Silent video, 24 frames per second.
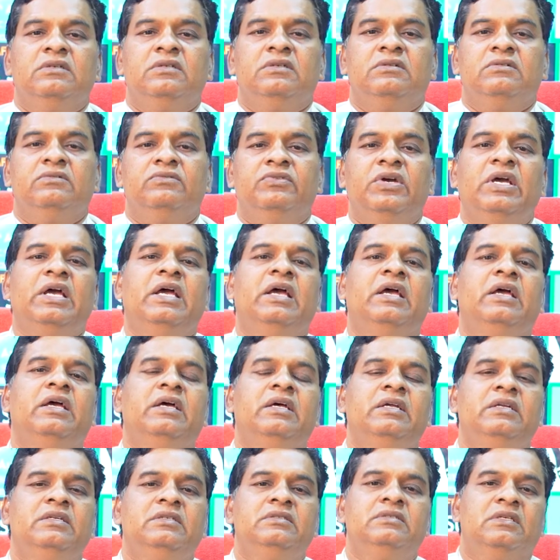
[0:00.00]

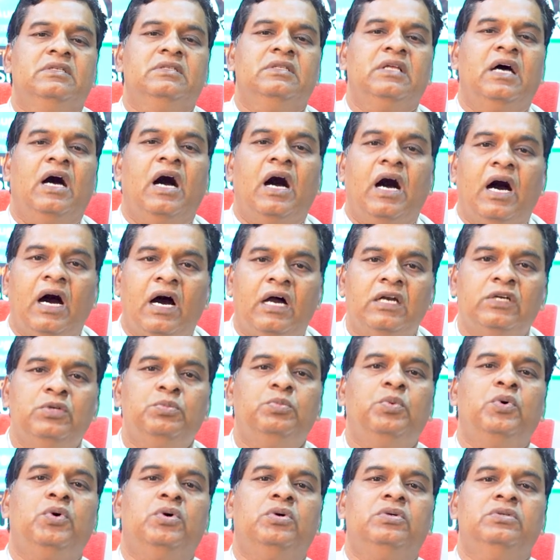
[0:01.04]
where the hard
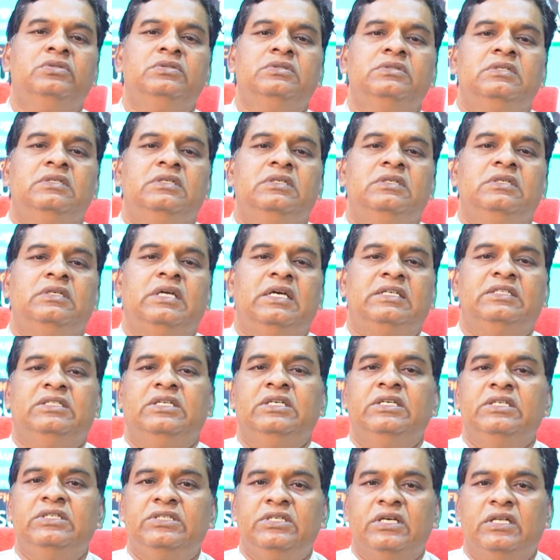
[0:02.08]
bone touch
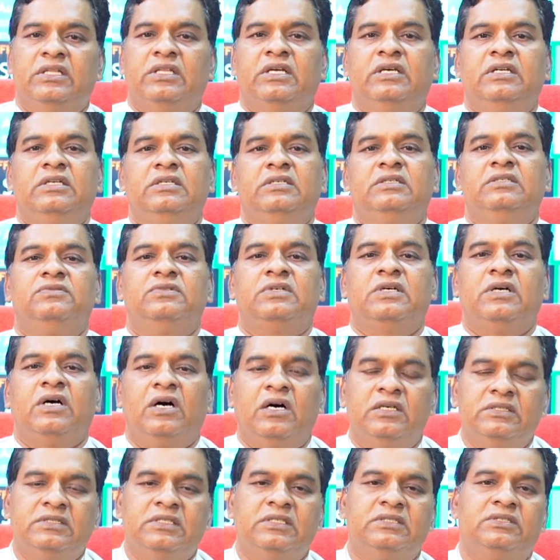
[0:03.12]
each other,
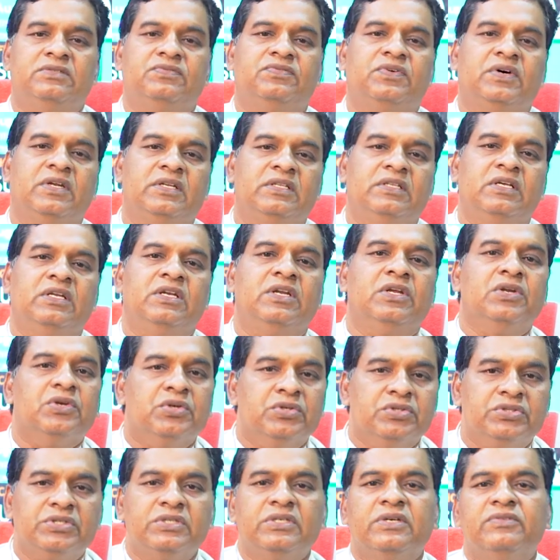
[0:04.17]
causes further
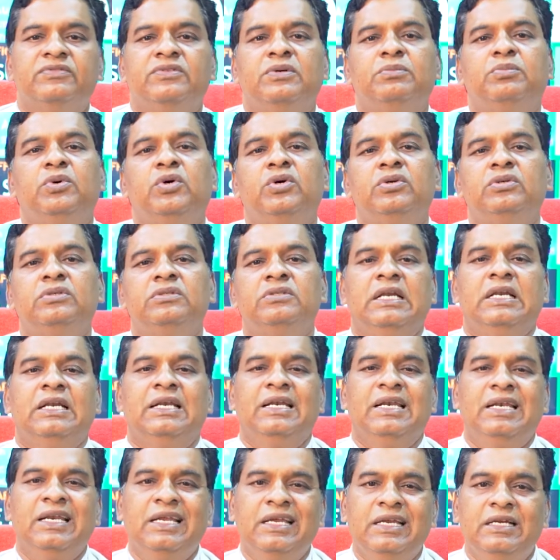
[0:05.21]
erosion of the bone,
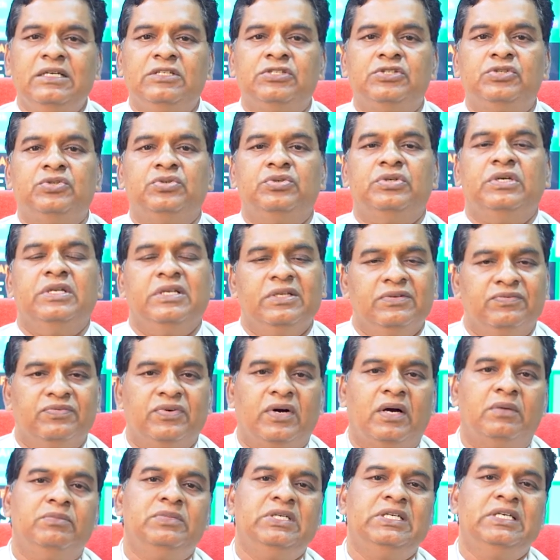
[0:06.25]
leads to
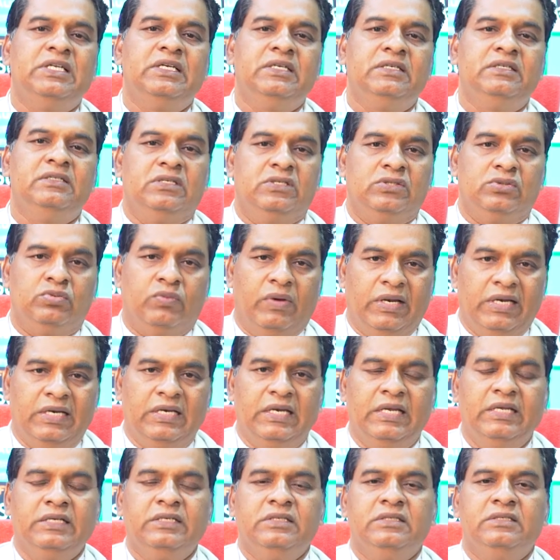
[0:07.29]
deformity,
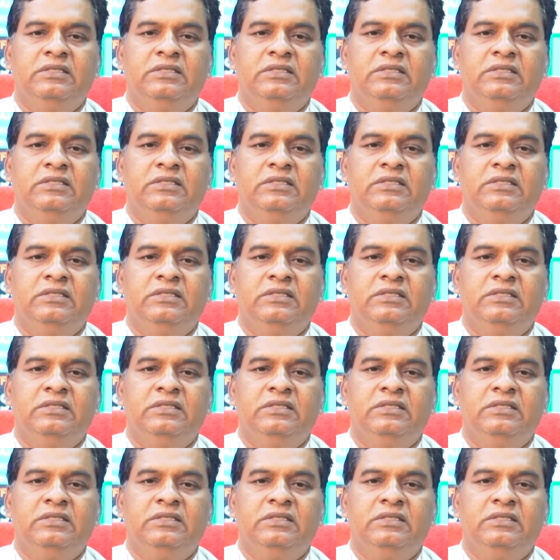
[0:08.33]
swelling